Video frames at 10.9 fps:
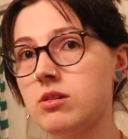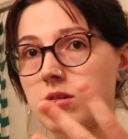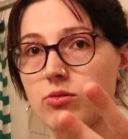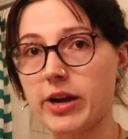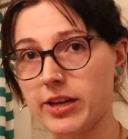
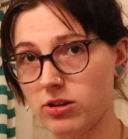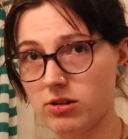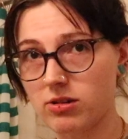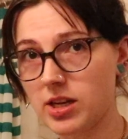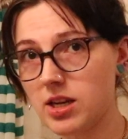
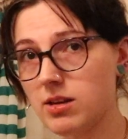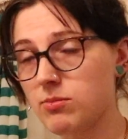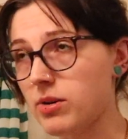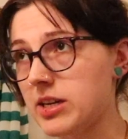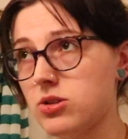regularly,
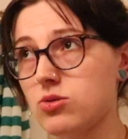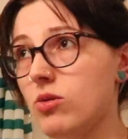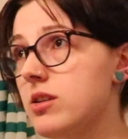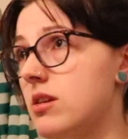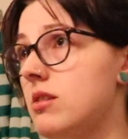but I just
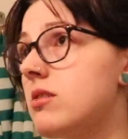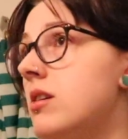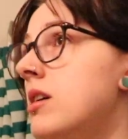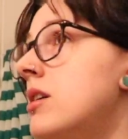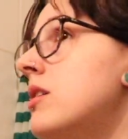wasn't.
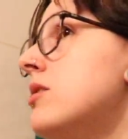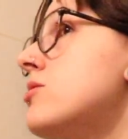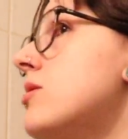So